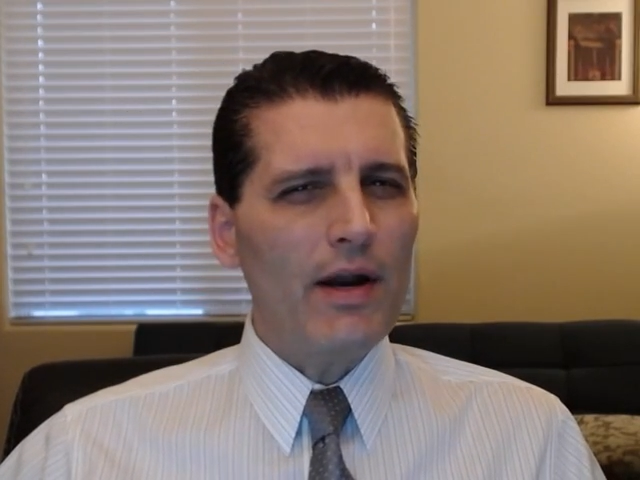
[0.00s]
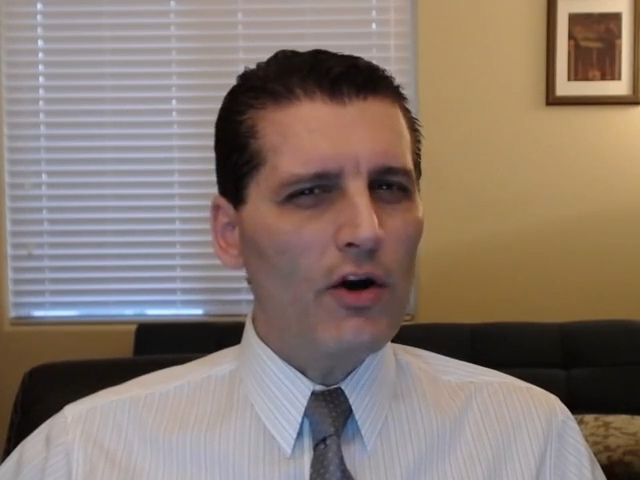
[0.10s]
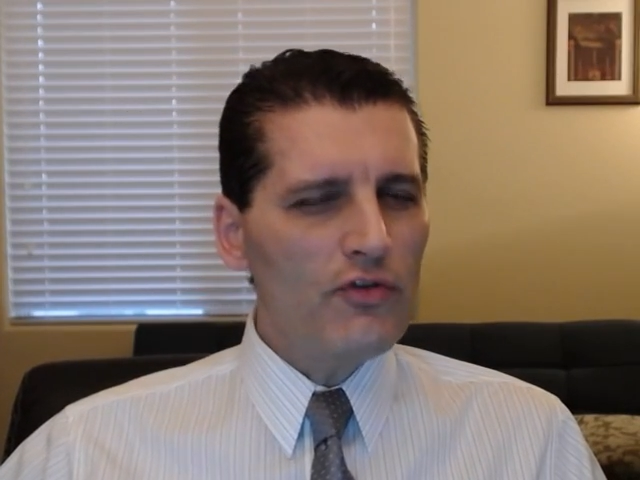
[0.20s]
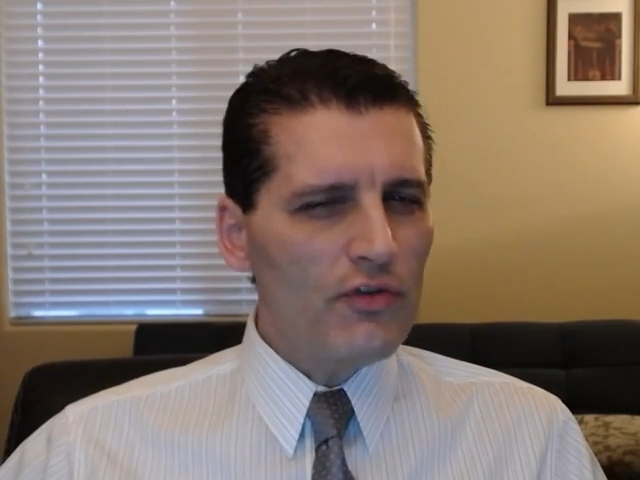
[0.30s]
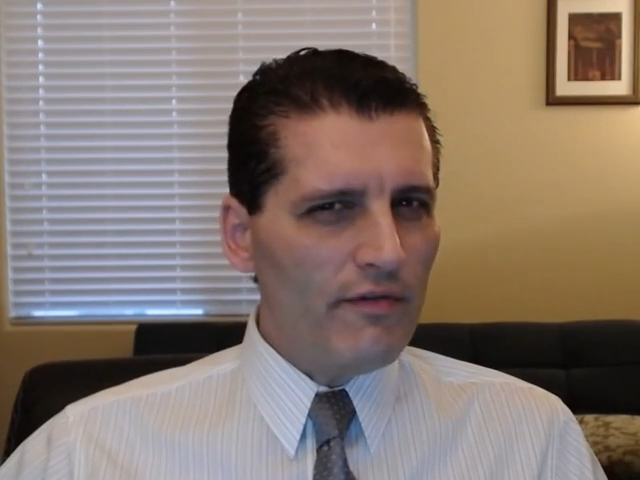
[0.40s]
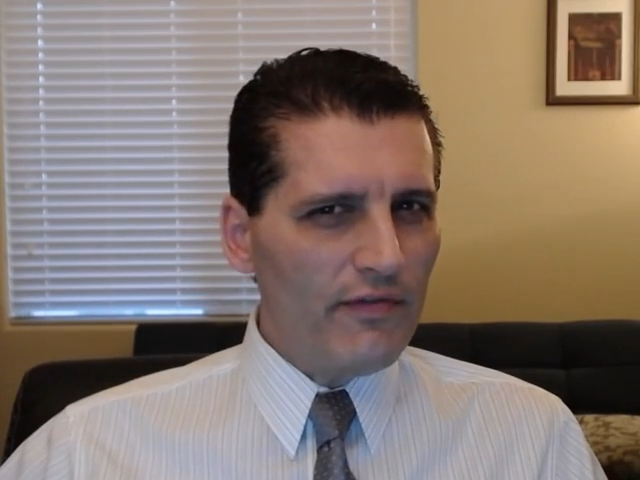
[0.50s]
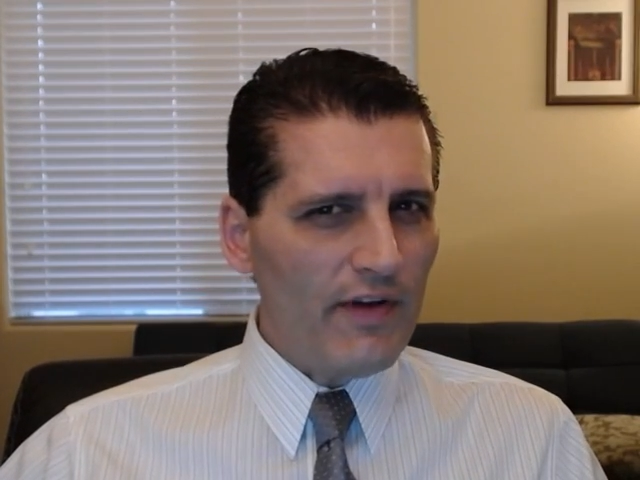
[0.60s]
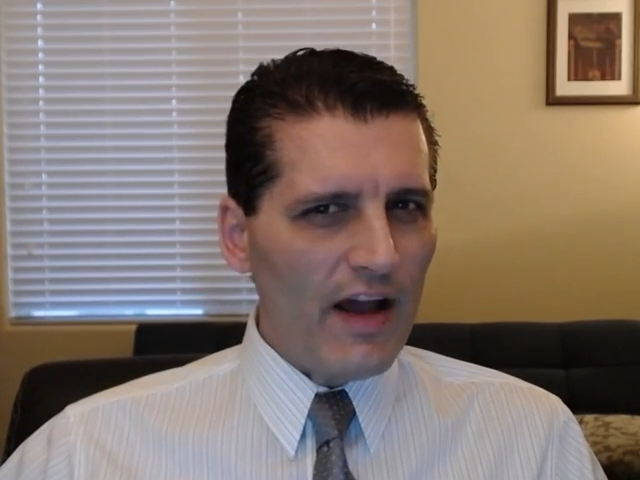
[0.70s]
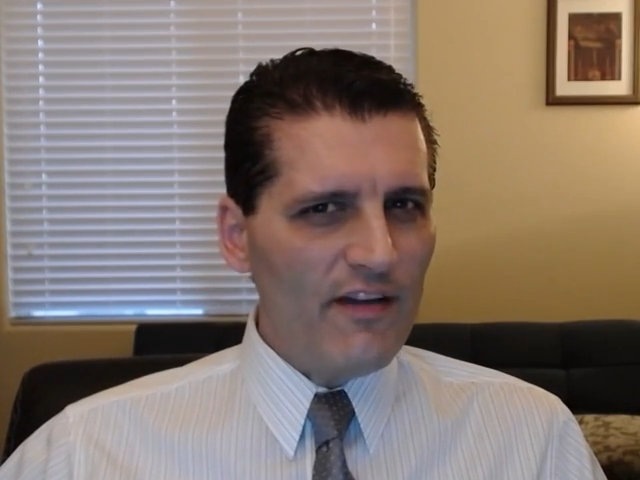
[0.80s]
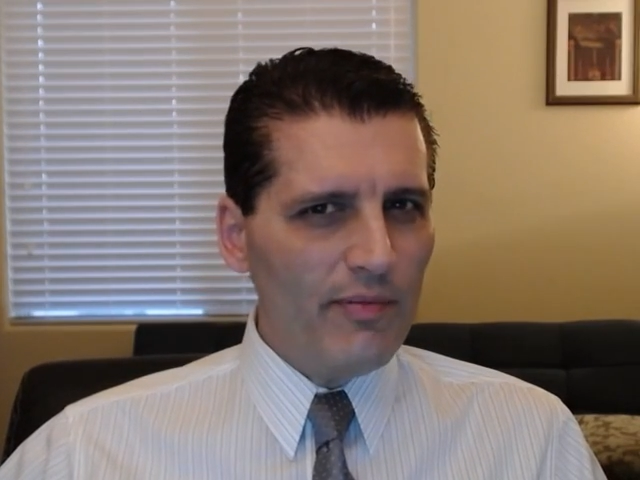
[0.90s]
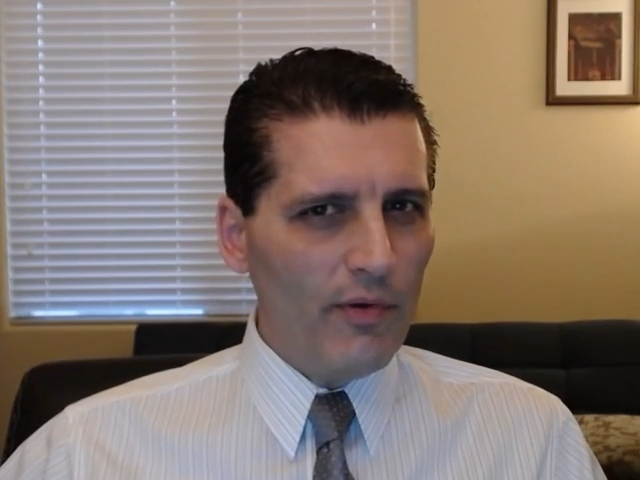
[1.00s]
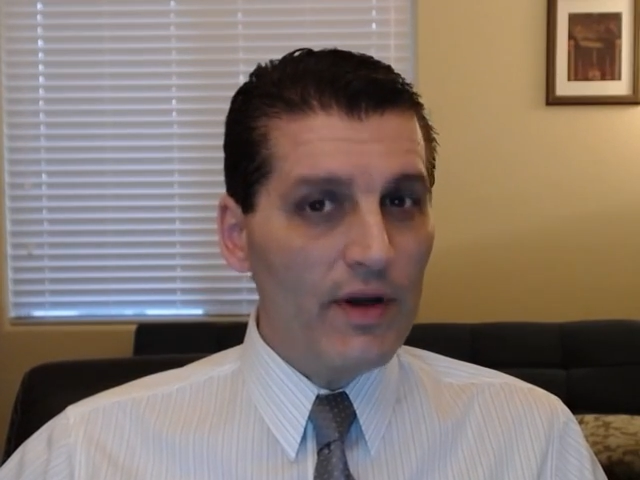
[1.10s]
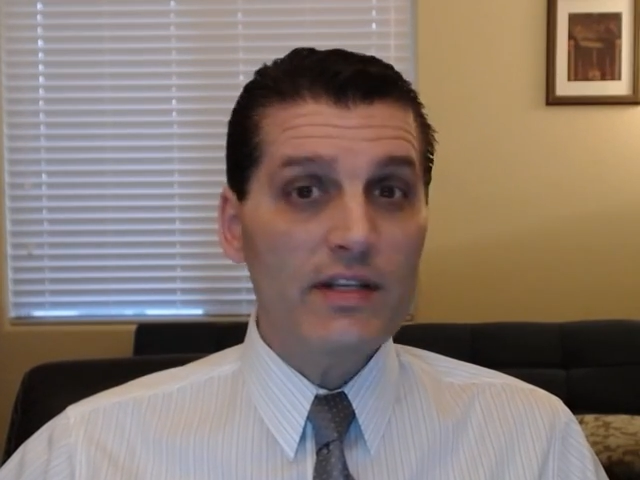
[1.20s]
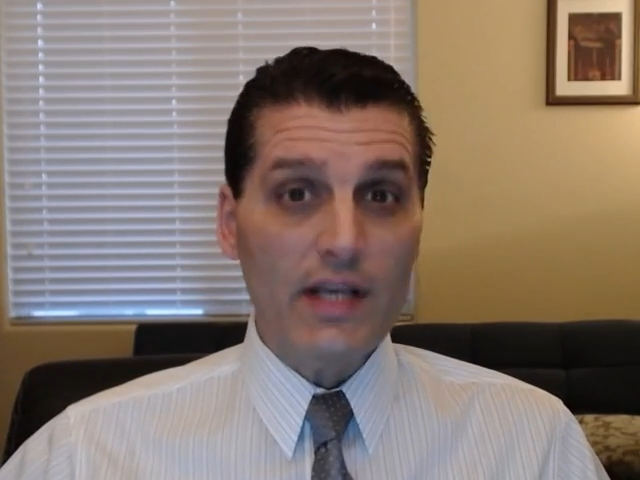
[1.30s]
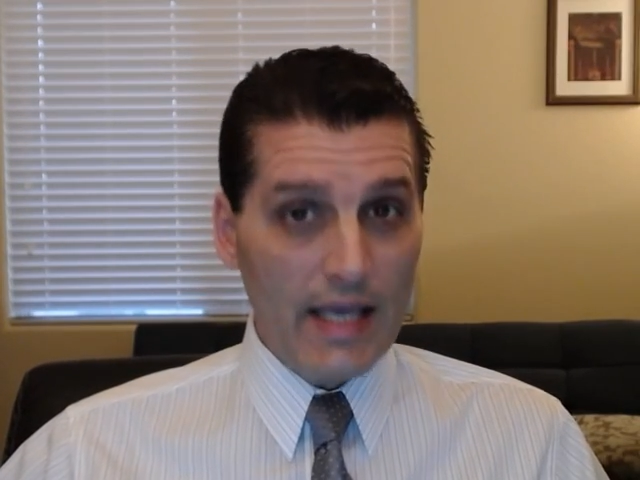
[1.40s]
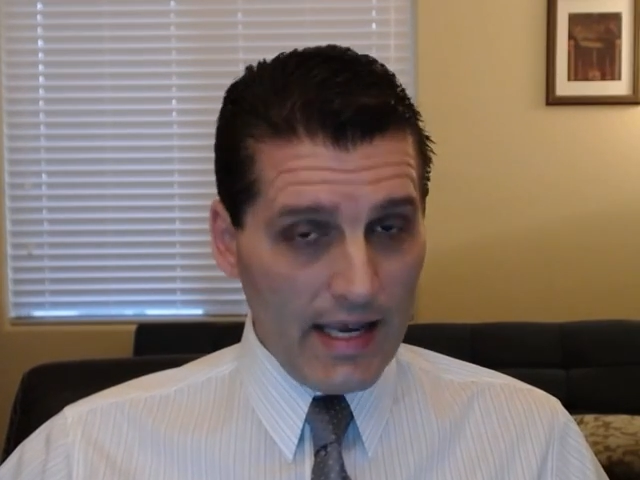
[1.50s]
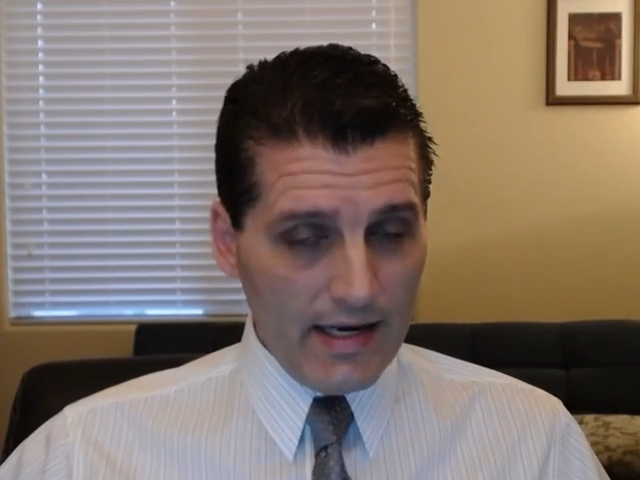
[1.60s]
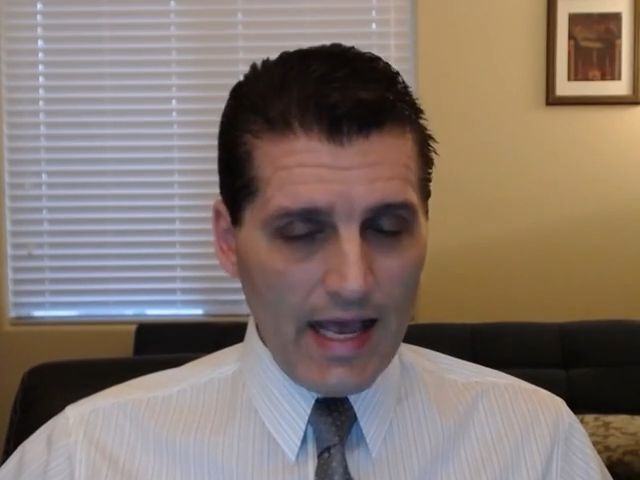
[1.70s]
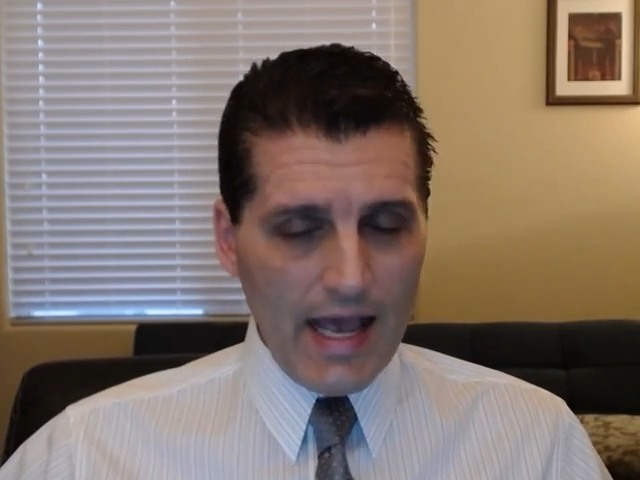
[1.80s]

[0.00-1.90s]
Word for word: 105 points again